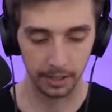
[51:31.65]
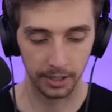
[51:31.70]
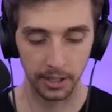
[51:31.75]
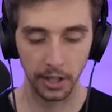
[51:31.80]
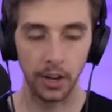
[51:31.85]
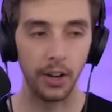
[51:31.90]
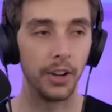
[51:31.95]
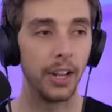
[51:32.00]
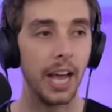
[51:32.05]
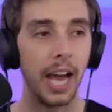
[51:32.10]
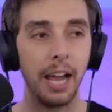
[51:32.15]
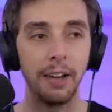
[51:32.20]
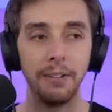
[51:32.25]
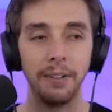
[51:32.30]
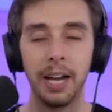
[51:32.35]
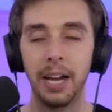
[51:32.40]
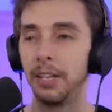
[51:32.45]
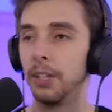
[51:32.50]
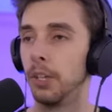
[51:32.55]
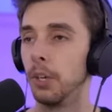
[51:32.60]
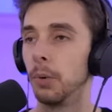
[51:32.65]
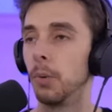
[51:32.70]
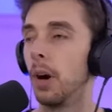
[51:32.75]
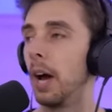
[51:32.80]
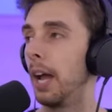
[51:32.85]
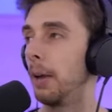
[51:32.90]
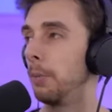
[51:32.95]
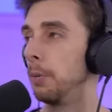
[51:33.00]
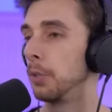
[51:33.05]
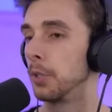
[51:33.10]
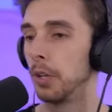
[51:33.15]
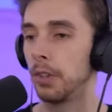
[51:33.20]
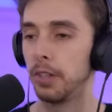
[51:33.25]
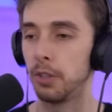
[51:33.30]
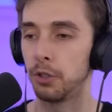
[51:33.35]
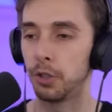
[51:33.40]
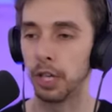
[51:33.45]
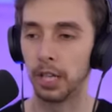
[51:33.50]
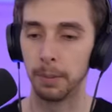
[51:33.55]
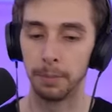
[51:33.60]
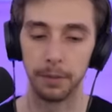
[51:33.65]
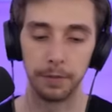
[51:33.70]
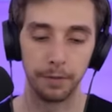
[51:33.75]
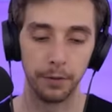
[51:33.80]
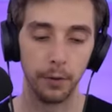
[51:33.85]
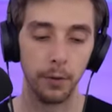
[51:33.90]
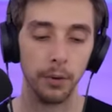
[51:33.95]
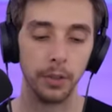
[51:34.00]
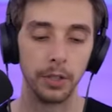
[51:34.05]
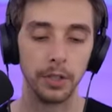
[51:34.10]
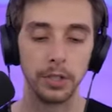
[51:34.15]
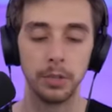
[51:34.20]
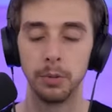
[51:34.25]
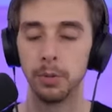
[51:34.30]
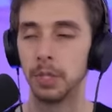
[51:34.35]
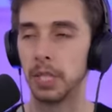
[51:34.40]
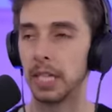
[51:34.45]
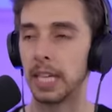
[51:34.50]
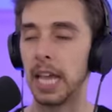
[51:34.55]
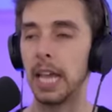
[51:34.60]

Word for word: God, I, I you know what? I was on the channel before because there was a